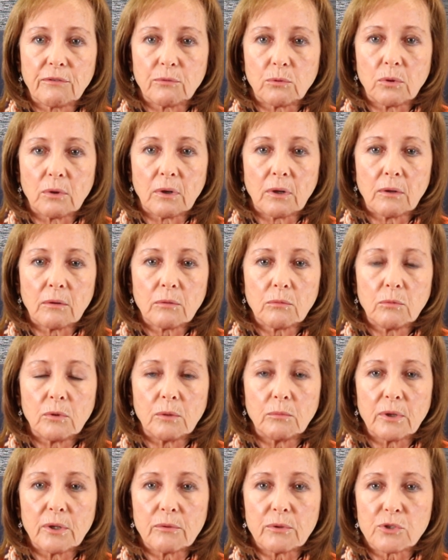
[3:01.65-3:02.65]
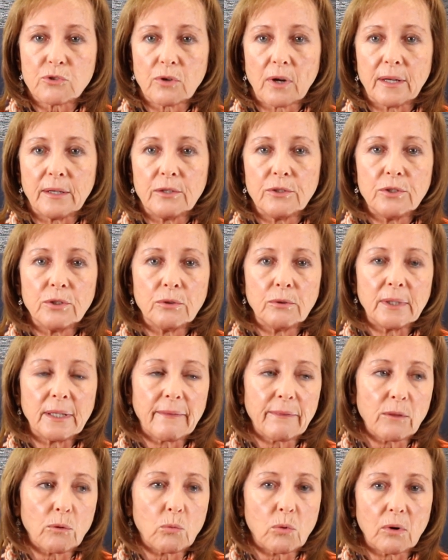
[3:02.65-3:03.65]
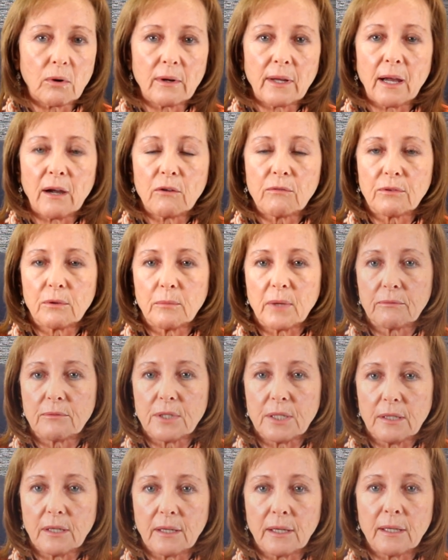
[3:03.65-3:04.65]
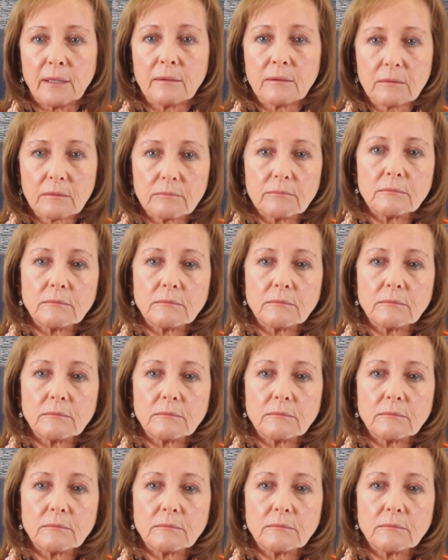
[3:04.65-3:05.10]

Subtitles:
for what we were trying to do and get the word out from FDA.